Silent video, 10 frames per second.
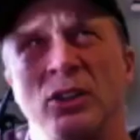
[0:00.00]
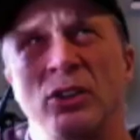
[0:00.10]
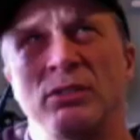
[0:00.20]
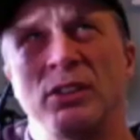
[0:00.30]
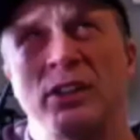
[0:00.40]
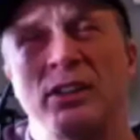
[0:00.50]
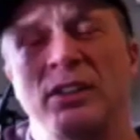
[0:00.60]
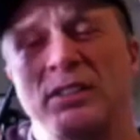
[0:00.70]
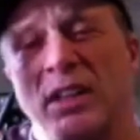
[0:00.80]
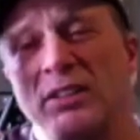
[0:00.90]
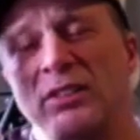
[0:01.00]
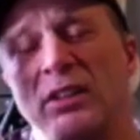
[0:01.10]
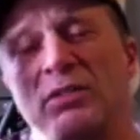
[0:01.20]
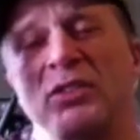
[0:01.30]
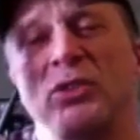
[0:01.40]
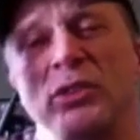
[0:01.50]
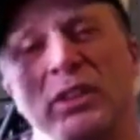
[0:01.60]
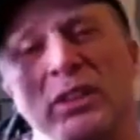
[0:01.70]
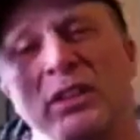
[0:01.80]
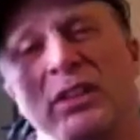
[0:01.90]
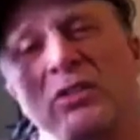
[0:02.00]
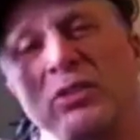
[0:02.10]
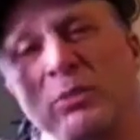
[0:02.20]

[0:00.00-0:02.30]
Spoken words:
of like guitar stuff. I joined the country